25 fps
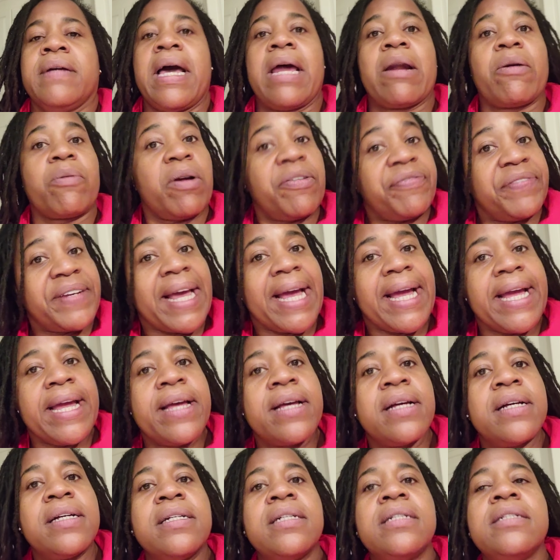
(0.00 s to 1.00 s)
Had a rough
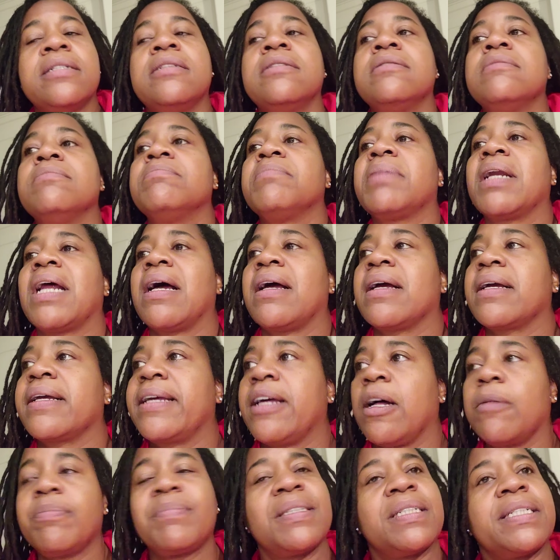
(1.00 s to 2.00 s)
day, but I
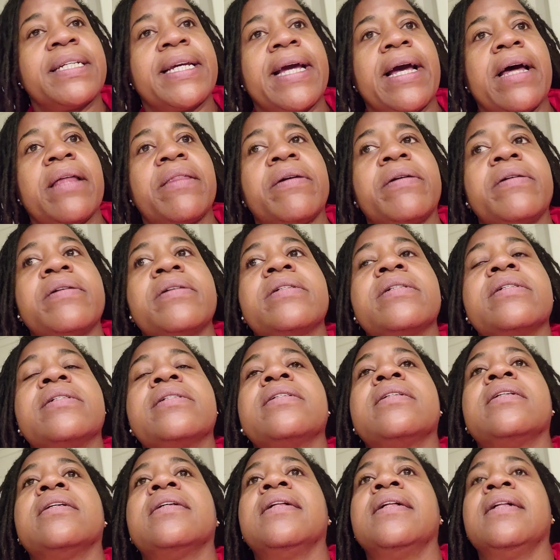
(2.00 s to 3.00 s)
kept it together.
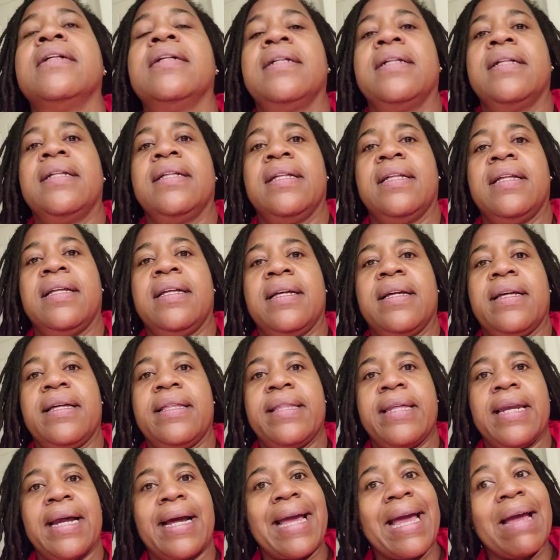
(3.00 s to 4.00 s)

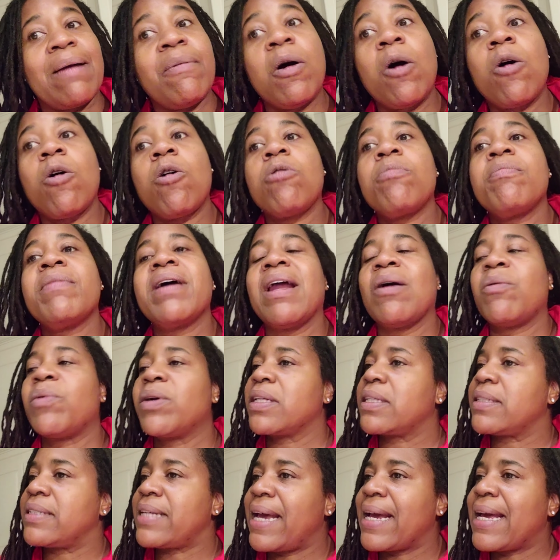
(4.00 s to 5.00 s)
And then I came home and I
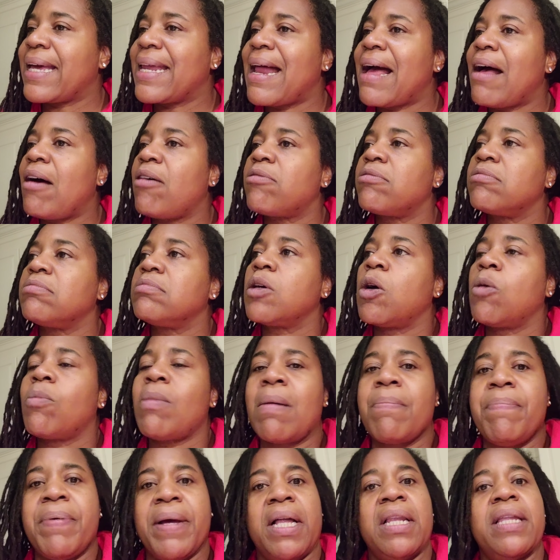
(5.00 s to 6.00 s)
wanted to take it out on
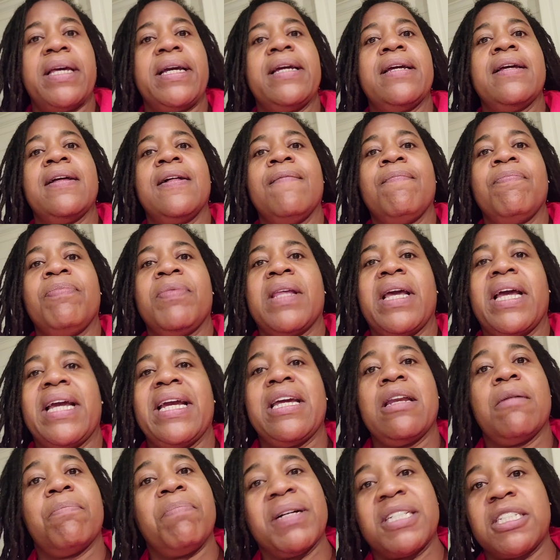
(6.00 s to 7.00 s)
my belly
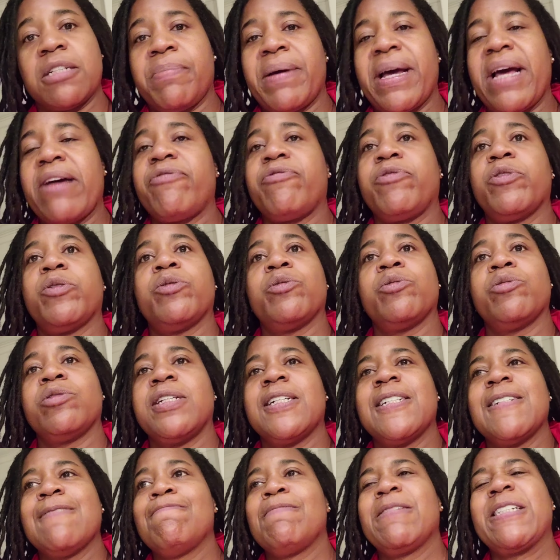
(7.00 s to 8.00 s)
and eat a bunch of bad
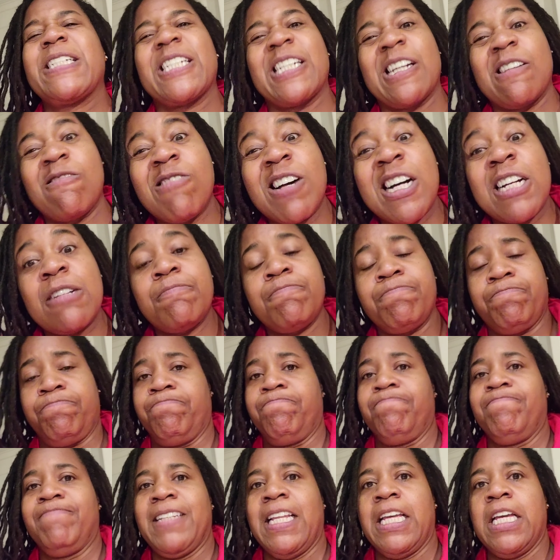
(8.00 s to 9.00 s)
food. But you know what?
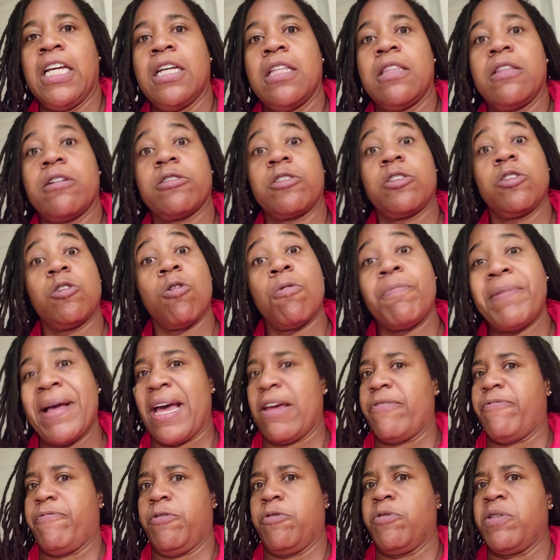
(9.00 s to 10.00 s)
There's no
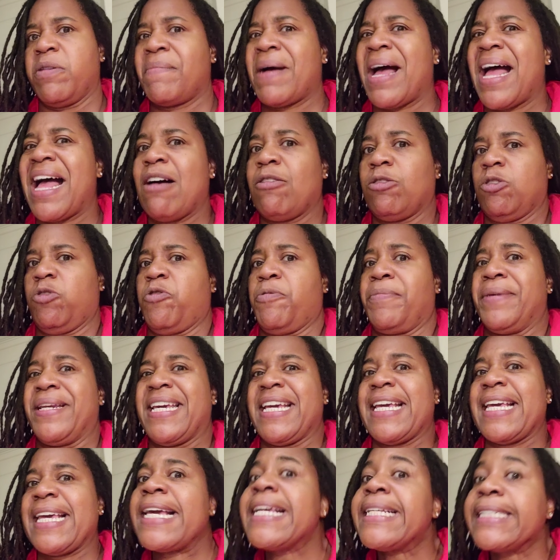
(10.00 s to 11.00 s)
bad food in my house for me
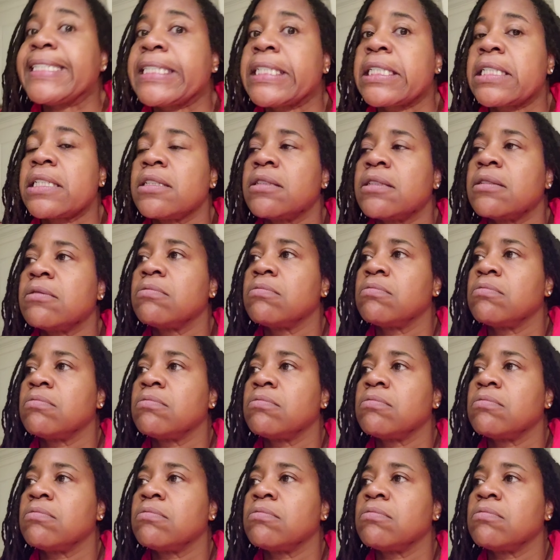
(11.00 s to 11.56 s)
to eat.